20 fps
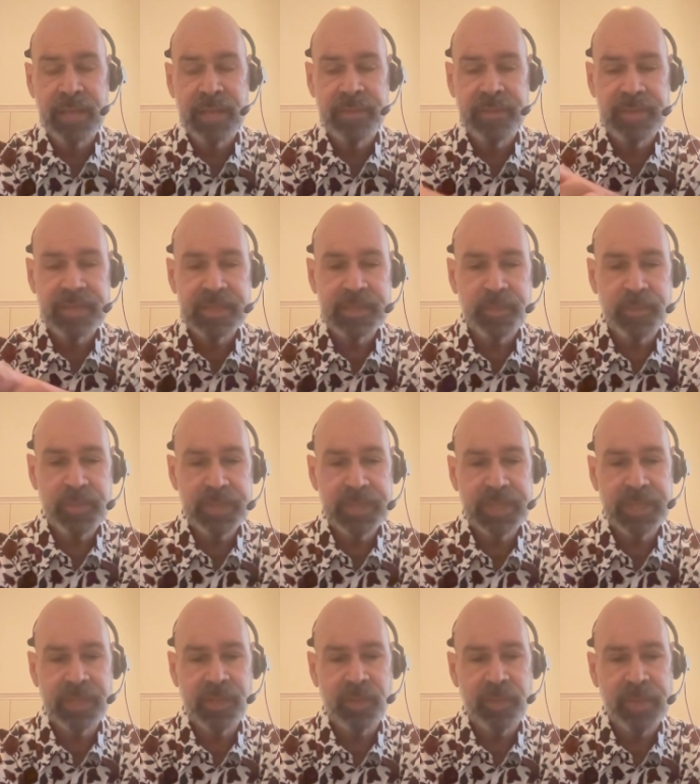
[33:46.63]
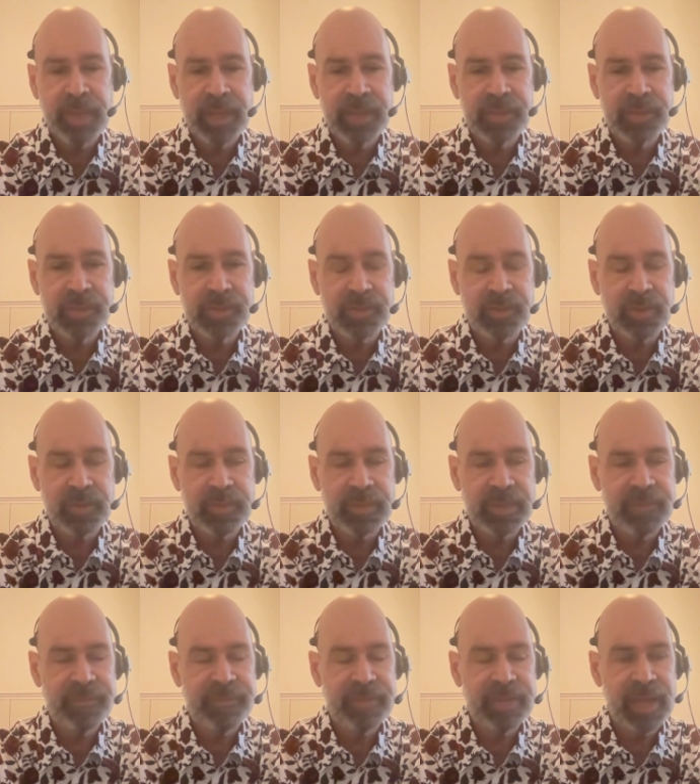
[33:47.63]
This particular manuscript,
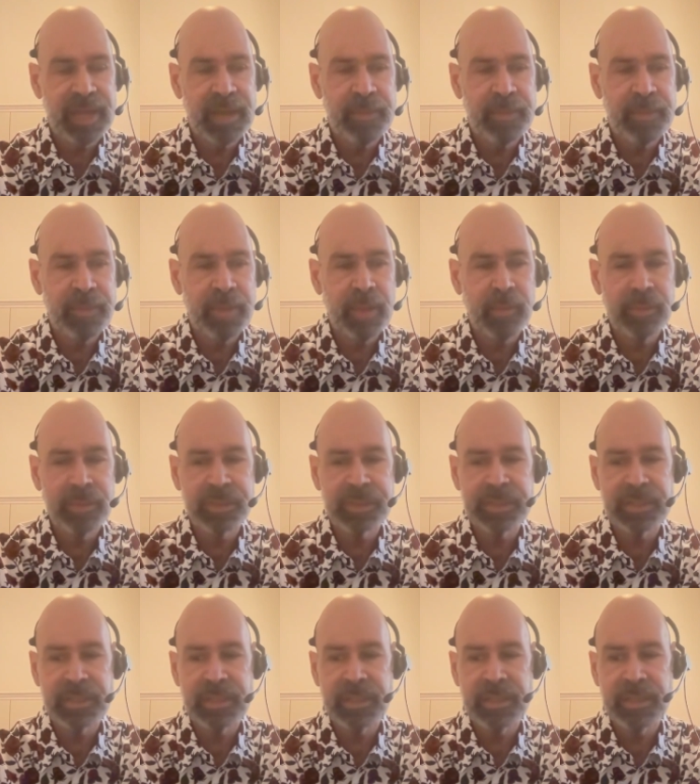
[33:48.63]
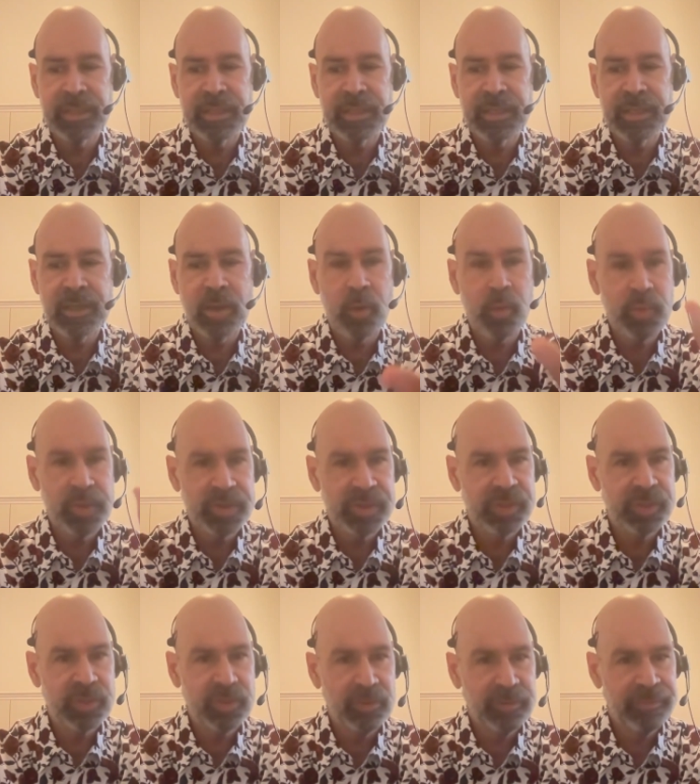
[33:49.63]
if it had been published in the
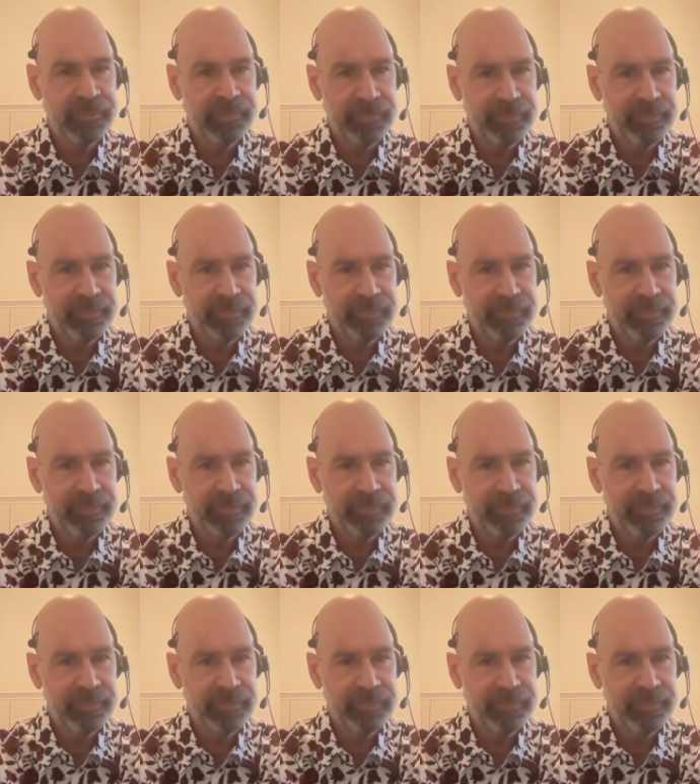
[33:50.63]
original